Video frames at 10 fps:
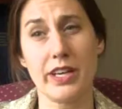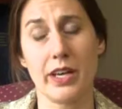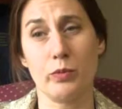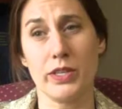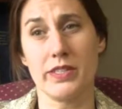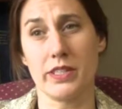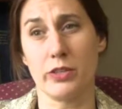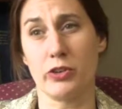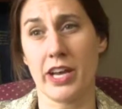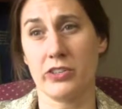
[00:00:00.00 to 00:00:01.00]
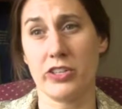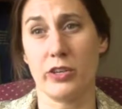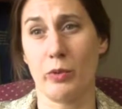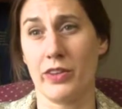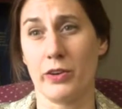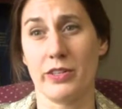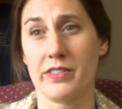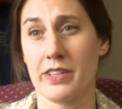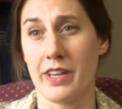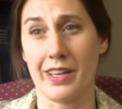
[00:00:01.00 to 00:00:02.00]
time we see a tragedy, whether it's
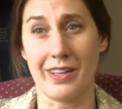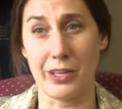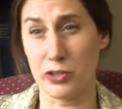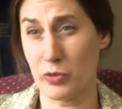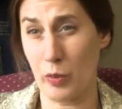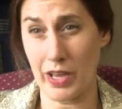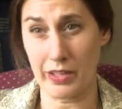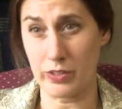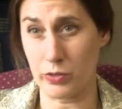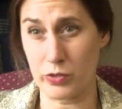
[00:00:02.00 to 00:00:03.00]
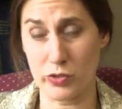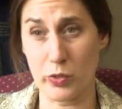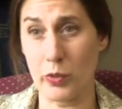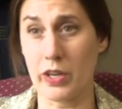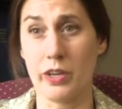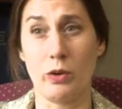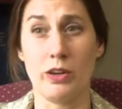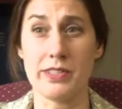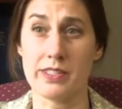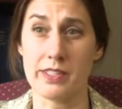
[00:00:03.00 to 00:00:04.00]
a nationwide news story or
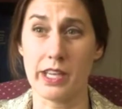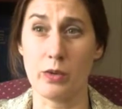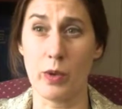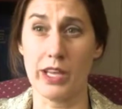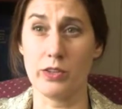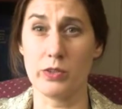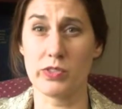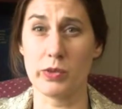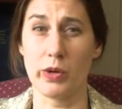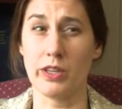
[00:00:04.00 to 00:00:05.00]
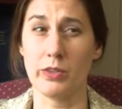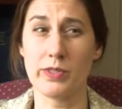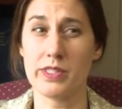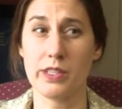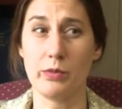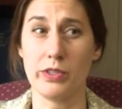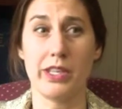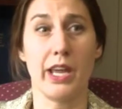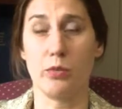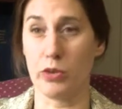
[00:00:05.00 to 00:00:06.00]
it's a statewide news story, you see
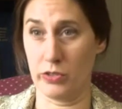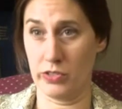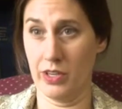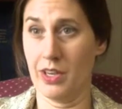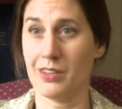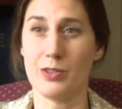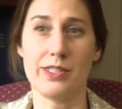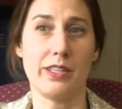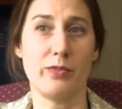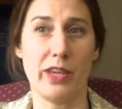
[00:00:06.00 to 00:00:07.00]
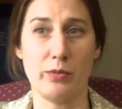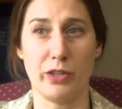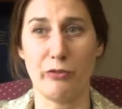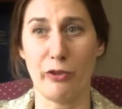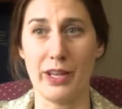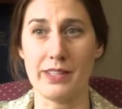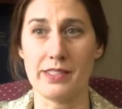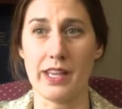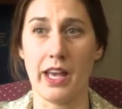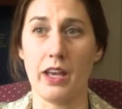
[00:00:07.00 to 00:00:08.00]
neighbors, you see family friends
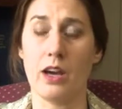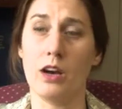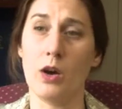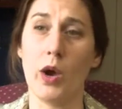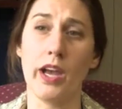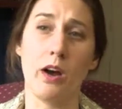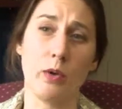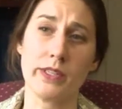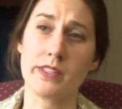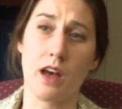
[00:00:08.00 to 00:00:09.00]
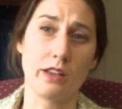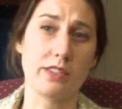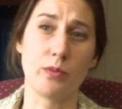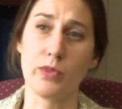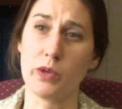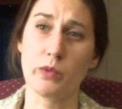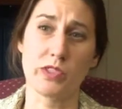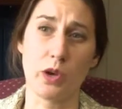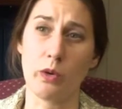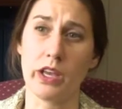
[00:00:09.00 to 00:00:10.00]
say, Oh, I always thought something was
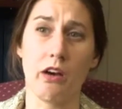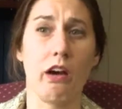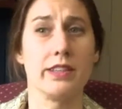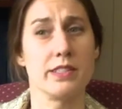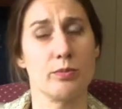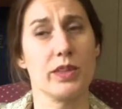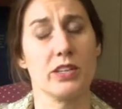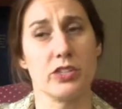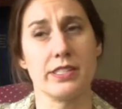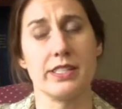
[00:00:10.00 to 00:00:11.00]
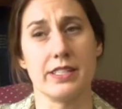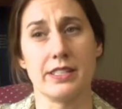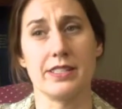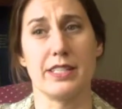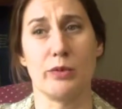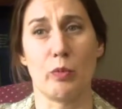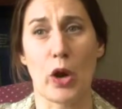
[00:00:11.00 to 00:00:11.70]
going on. Something just didn't seem